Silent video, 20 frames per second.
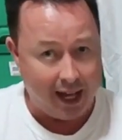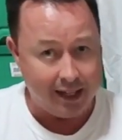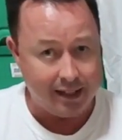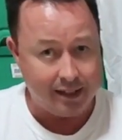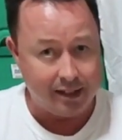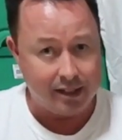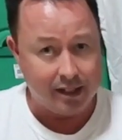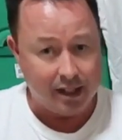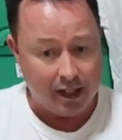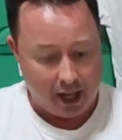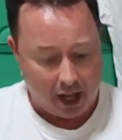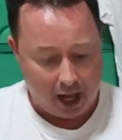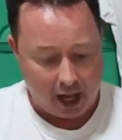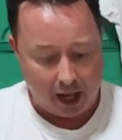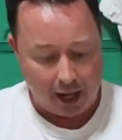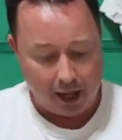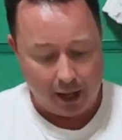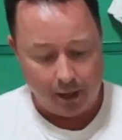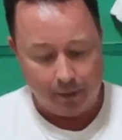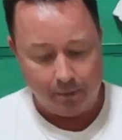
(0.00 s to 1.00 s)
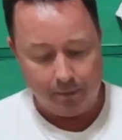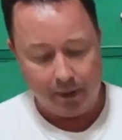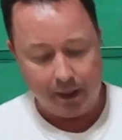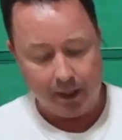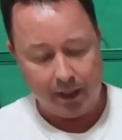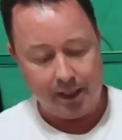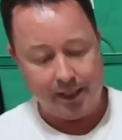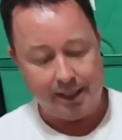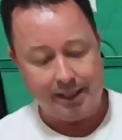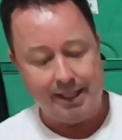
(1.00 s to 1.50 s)
And
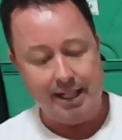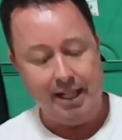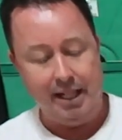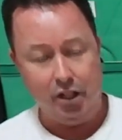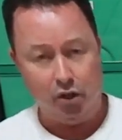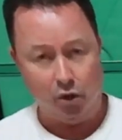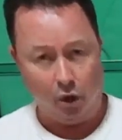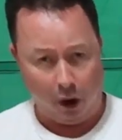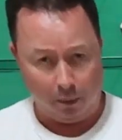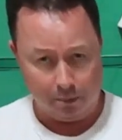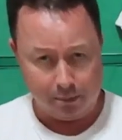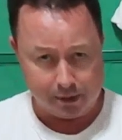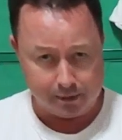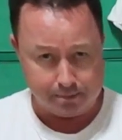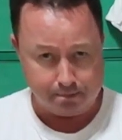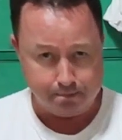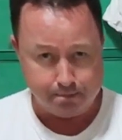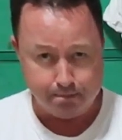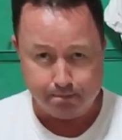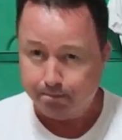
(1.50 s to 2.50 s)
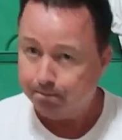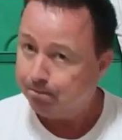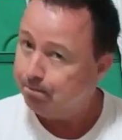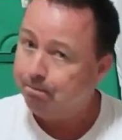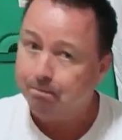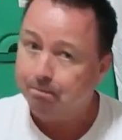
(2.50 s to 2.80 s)
Teardrops.